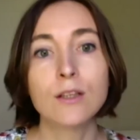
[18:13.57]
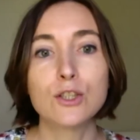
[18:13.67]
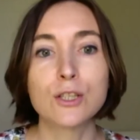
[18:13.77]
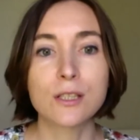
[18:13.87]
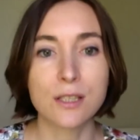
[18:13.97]

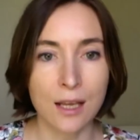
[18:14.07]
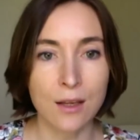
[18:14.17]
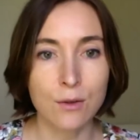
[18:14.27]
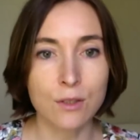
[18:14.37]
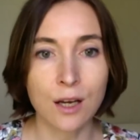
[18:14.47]
Just take
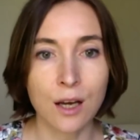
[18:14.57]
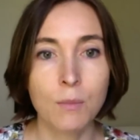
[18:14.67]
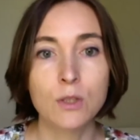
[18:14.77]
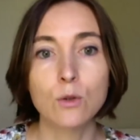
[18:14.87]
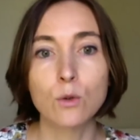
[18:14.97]
your time
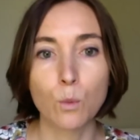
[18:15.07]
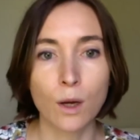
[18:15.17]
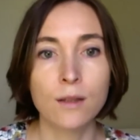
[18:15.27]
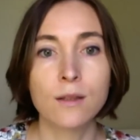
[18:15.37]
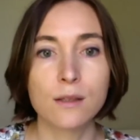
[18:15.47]
and do it
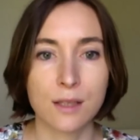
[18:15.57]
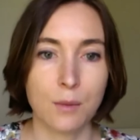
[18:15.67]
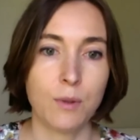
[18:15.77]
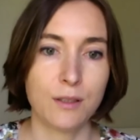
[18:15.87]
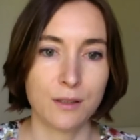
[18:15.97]
one step
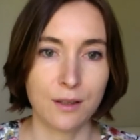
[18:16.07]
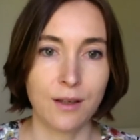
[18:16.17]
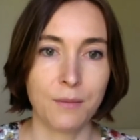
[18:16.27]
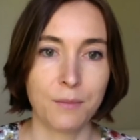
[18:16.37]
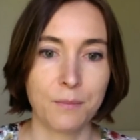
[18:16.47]
at a
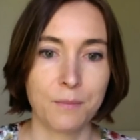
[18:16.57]
time.